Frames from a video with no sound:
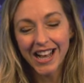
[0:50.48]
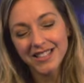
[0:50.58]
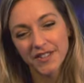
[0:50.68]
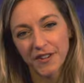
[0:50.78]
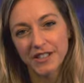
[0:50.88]

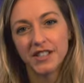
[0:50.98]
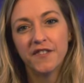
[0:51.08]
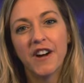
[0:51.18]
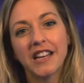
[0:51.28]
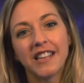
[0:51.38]
asked a friend to
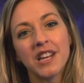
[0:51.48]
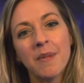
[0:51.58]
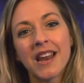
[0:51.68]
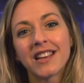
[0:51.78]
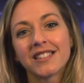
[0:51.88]
define
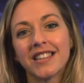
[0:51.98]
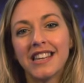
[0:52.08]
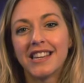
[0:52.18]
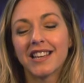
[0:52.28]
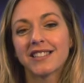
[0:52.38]
kinematics, and
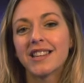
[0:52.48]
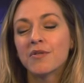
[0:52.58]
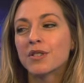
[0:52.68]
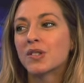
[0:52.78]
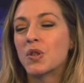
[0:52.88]
he guessed that it
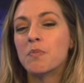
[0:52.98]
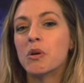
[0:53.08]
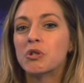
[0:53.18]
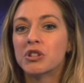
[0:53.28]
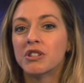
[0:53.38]
was the
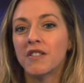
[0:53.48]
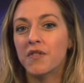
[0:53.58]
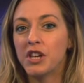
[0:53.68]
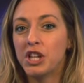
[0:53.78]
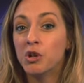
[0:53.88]
motion of
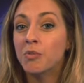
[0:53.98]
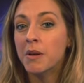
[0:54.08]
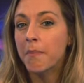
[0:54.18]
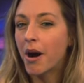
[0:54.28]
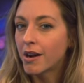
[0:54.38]
the
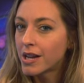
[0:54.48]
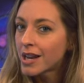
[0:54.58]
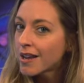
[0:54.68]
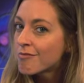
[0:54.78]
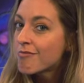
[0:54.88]
human
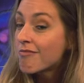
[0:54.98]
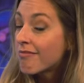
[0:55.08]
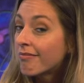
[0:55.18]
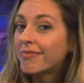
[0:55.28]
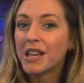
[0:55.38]
body.
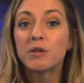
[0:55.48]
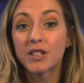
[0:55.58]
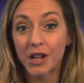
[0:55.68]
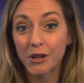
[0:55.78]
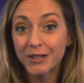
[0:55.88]
He was
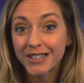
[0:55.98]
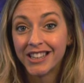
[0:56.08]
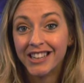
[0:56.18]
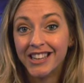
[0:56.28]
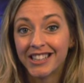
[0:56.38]
close.
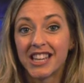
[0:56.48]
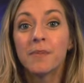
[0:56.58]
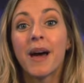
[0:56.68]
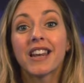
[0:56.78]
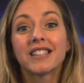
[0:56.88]

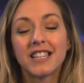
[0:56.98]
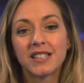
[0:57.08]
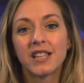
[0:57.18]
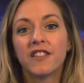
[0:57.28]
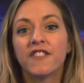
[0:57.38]
Kinematics
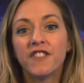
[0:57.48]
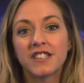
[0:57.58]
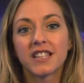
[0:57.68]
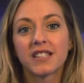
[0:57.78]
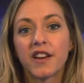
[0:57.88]
is the
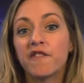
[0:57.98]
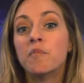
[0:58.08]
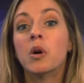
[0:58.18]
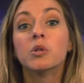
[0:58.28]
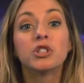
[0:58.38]
physics of
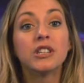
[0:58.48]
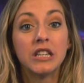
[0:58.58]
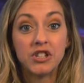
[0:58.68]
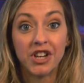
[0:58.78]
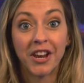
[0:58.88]
motion
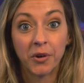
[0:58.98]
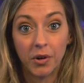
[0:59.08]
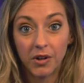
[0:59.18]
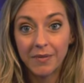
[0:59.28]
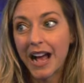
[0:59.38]
in
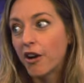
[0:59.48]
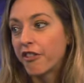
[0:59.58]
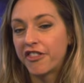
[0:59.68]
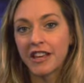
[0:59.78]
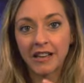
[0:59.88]
general, how
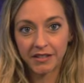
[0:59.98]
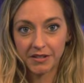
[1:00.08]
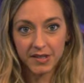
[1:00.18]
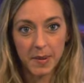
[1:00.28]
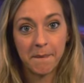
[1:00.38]

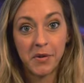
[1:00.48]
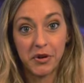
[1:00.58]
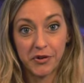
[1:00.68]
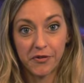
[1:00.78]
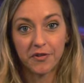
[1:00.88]
things
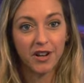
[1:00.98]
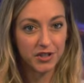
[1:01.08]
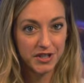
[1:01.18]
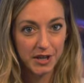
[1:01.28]
move, not just